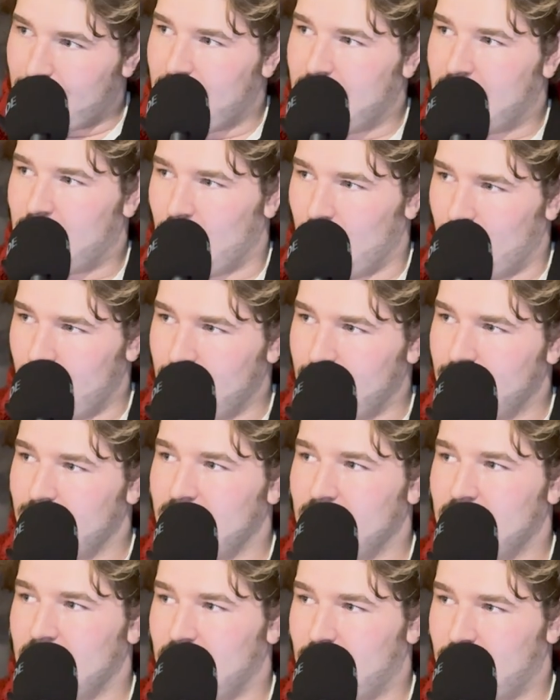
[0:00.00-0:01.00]
come
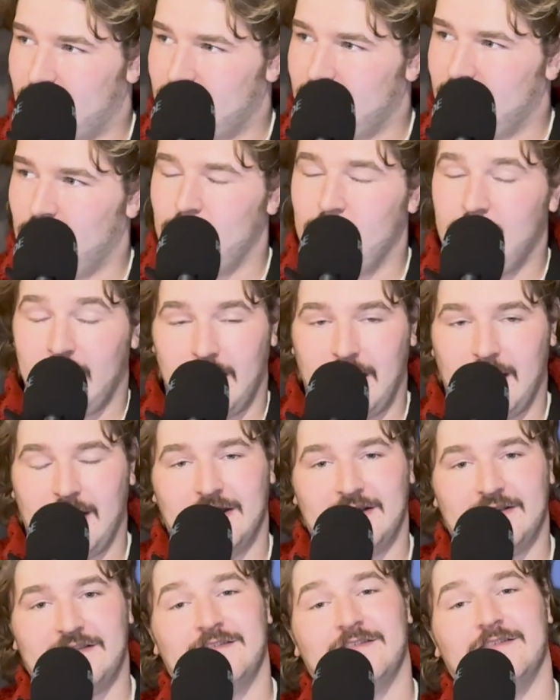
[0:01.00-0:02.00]
New
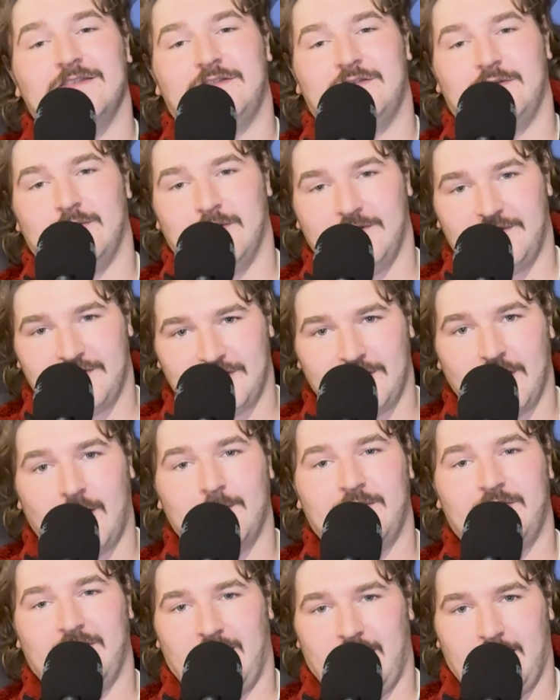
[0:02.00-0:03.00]
Year's to have
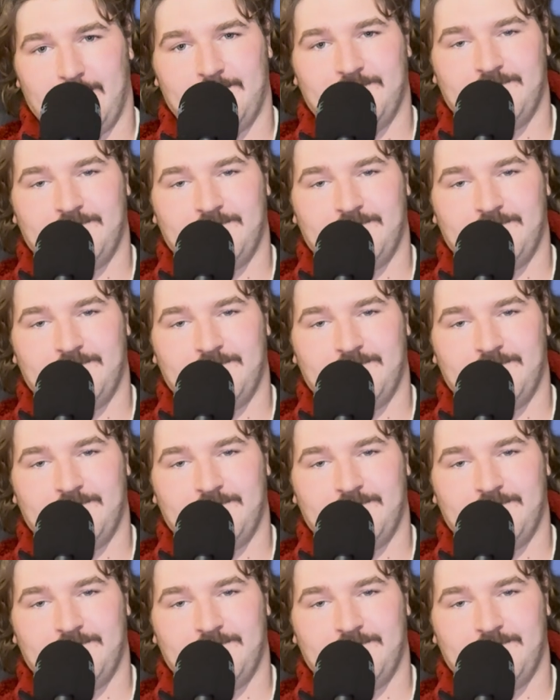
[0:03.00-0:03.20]
stopped it.